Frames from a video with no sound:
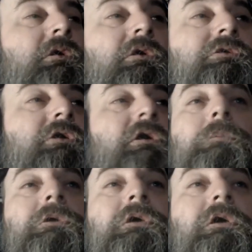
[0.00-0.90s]
Sorry about
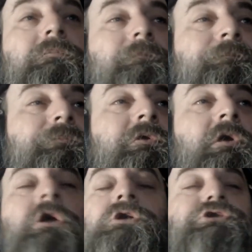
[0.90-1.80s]
that.
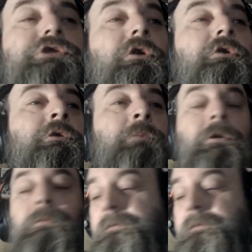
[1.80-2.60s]
Stoner moment.